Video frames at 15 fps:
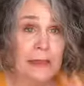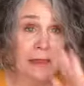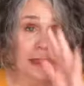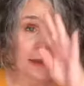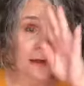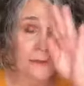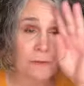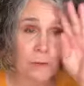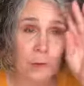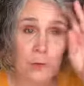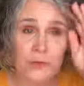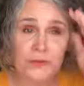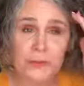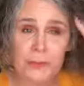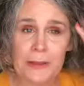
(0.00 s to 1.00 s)
Kenneth
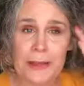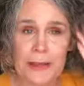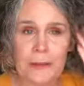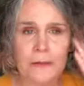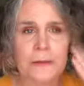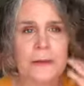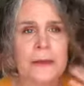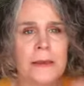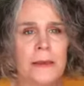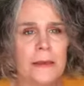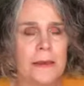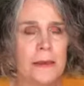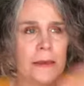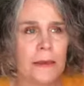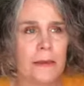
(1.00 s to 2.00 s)
Cole's Black
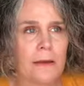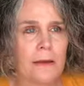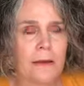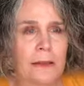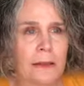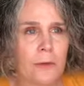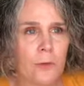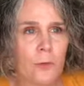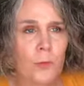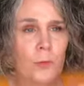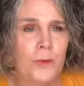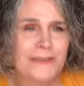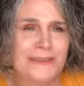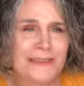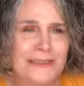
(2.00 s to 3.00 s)

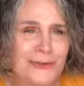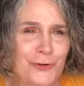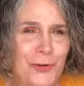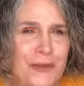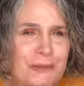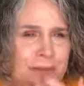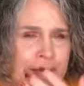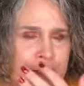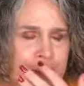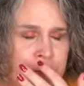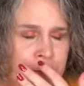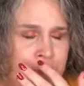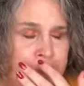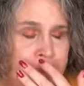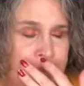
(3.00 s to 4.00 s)
once it dries
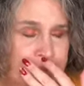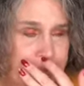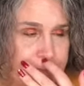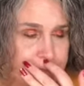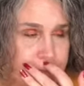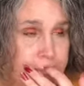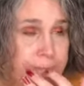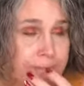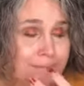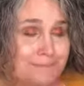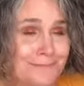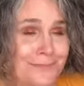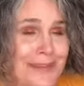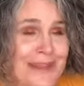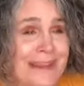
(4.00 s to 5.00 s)
down.
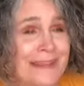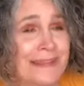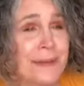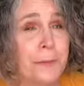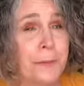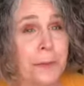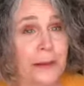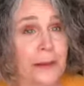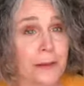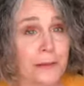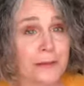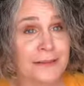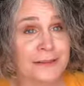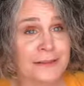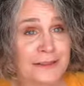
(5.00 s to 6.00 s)
In the middle,
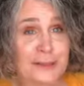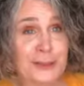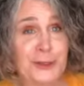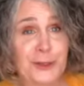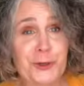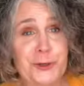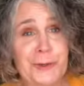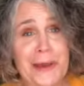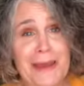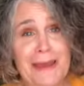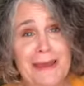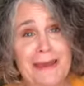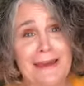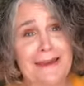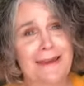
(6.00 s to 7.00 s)
you
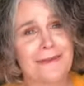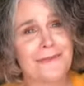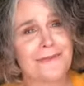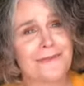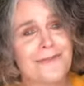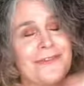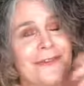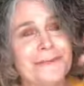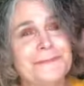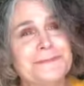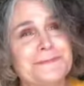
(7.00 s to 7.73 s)
have